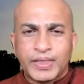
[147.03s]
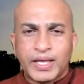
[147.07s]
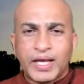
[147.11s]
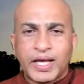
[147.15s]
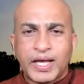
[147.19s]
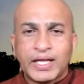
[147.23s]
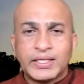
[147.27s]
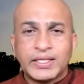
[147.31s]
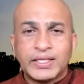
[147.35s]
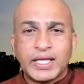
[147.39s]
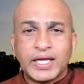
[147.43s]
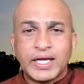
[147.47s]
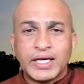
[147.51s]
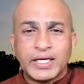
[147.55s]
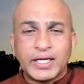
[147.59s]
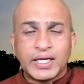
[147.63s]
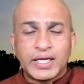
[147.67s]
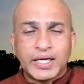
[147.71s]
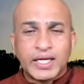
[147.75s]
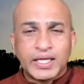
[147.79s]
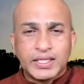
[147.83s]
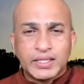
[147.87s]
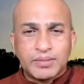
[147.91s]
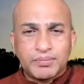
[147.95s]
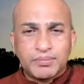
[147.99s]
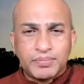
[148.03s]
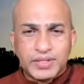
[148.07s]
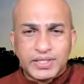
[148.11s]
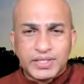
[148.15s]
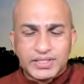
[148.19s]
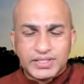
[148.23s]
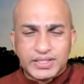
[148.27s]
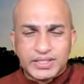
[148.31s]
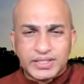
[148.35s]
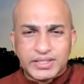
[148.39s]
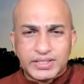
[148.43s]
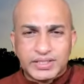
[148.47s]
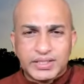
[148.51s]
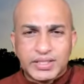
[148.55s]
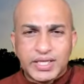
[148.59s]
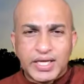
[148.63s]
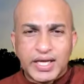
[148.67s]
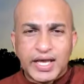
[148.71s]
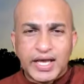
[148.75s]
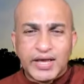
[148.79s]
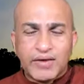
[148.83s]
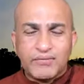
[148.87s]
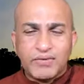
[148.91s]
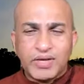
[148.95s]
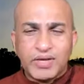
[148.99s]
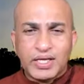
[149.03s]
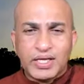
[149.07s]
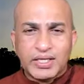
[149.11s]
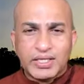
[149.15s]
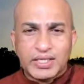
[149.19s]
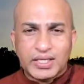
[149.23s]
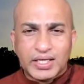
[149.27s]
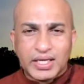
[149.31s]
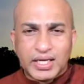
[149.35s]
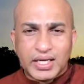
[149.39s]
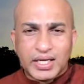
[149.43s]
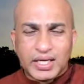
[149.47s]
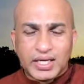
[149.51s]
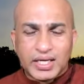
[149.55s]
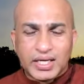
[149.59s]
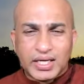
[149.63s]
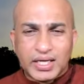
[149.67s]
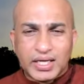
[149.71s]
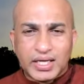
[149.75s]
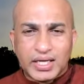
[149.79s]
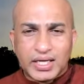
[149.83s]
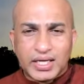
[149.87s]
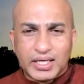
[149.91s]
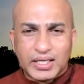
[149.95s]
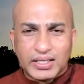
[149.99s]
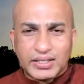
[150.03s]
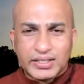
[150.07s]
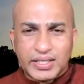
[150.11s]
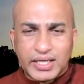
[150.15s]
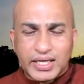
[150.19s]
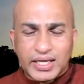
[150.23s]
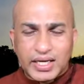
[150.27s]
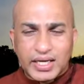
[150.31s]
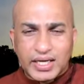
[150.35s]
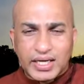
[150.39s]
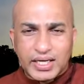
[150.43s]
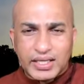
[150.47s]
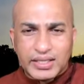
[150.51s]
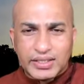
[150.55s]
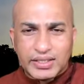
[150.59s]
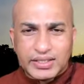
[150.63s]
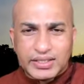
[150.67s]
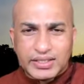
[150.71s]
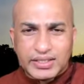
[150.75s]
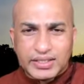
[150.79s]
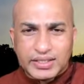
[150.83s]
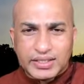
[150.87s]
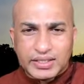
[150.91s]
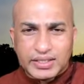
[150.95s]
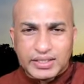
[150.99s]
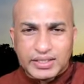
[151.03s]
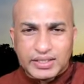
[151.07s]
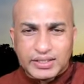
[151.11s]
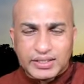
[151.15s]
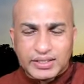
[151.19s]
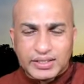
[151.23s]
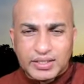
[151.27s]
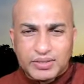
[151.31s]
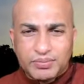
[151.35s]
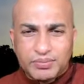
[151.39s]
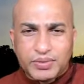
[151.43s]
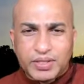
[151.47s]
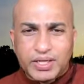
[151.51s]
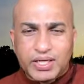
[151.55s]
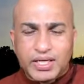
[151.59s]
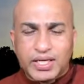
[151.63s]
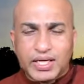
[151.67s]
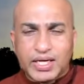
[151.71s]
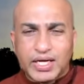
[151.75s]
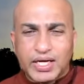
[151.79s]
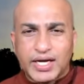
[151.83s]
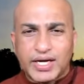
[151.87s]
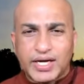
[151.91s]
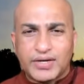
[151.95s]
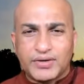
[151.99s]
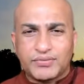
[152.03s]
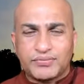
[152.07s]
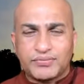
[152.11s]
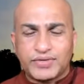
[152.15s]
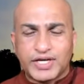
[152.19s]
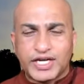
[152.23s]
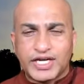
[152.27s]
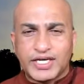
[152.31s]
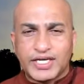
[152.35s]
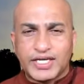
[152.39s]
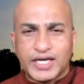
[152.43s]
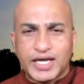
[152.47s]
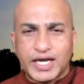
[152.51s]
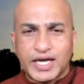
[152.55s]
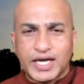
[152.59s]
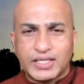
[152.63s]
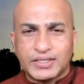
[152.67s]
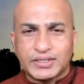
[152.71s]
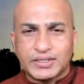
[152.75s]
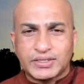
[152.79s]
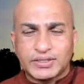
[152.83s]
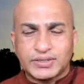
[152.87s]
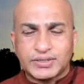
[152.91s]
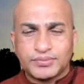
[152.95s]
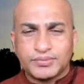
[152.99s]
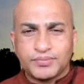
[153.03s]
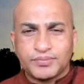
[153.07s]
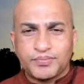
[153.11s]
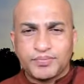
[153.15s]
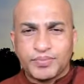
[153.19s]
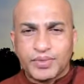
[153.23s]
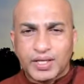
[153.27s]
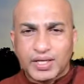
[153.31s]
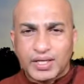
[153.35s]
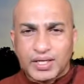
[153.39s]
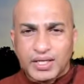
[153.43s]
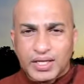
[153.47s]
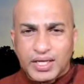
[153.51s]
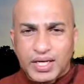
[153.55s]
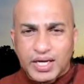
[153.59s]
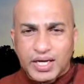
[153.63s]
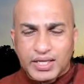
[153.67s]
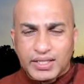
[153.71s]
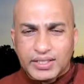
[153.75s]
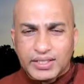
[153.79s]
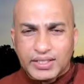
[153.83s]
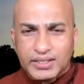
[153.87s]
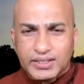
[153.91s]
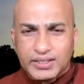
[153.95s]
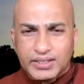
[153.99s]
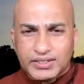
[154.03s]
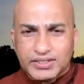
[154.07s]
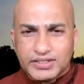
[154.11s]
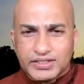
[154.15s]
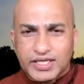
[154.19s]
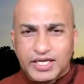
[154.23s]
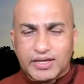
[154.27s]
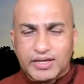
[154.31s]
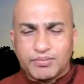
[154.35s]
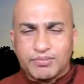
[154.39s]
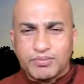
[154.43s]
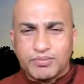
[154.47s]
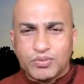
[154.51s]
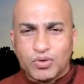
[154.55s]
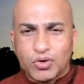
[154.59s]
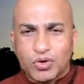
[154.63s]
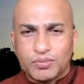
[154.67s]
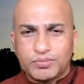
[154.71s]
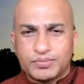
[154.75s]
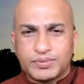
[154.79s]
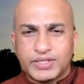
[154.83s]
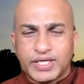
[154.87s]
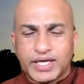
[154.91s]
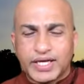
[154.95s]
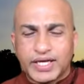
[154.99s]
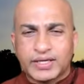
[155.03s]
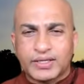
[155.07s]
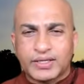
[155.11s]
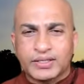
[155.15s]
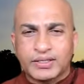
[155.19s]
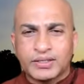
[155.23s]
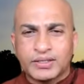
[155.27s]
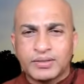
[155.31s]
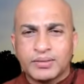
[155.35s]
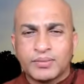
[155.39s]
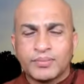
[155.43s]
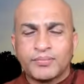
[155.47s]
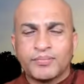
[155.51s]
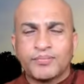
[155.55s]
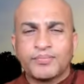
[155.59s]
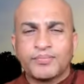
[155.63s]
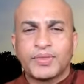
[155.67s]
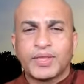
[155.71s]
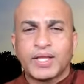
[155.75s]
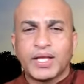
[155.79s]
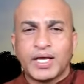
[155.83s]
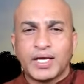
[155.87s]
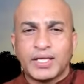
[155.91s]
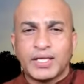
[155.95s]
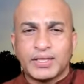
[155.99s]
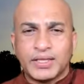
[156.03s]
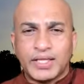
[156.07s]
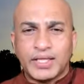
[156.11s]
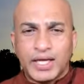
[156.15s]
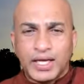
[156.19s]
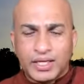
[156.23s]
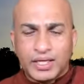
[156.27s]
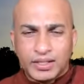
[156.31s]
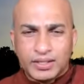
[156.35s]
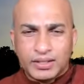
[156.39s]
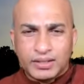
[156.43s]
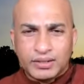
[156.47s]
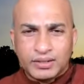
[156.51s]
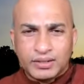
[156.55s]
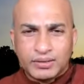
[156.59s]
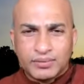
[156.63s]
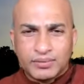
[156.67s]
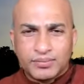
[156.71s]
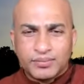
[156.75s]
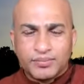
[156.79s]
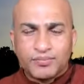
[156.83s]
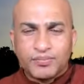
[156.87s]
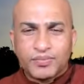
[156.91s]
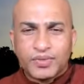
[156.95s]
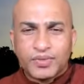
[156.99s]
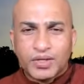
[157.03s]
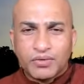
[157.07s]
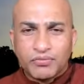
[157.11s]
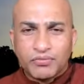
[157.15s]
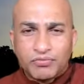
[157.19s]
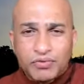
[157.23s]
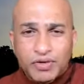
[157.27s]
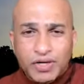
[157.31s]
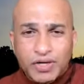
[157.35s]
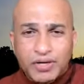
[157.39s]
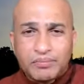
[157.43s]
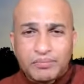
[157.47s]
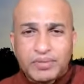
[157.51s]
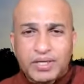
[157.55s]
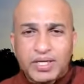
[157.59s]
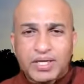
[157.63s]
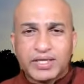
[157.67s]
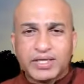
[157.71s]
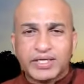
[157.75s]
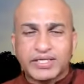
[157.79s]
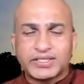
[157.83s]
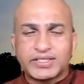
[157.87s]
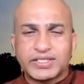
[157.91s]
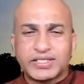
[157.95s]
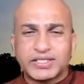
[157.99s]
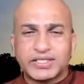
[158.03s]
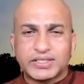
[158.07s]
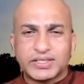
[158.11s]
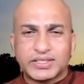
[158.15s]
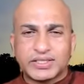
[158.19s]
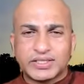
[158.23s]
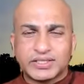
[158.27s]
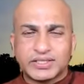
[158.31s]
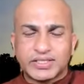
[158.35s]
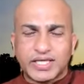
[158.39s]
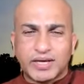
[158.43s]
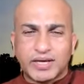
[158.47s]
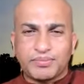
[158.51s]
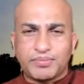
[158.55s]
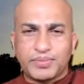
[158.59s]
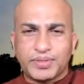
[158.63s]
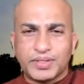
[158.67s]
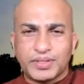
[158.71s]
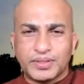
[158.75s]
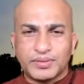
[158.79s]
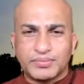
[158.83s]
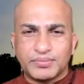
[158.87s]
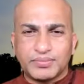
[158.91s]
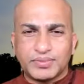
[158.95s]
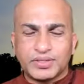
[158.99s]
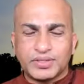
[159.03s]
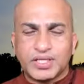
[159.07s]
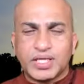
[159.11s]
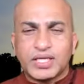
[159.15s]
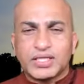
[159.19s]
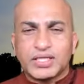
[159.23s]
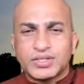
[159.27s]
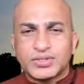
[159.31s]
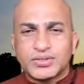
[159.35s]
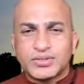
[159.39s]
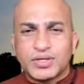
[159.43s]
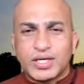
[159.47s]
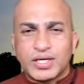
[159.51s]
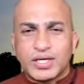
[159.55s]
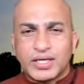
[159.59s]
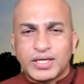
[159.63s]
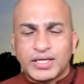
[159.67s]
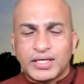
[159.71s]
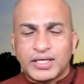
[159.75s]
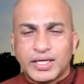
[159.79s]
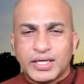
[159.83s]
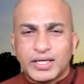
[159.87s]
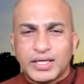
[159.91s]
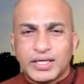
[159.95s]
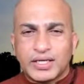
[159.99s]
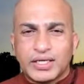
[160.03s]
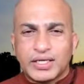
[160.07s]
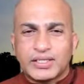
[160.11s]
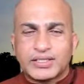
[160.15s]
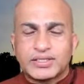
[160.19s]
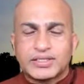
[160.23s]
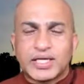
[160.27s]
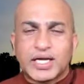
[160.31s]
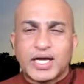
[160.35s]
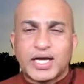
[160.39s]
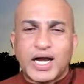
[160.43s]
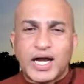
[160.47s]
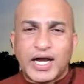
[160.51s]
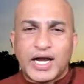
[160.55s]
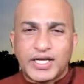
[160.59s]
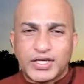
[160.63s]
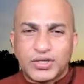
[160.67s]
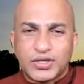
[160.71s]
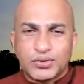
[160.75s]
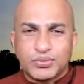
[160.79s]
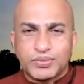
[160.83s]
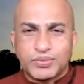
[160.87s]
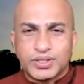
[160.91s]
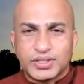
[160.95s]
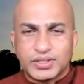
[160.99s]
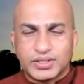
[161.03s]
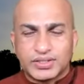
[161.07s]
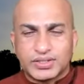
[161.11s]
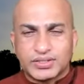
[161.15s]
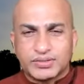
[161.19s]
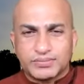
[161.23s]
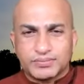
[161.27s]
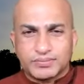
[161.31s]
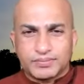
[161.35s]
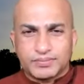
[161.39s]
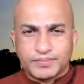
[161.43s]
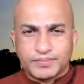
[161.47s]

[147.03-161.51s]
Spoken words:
and then another person having the different kind of ideas regarding the same object, and then the verbal resistance happen. That's in its arguments.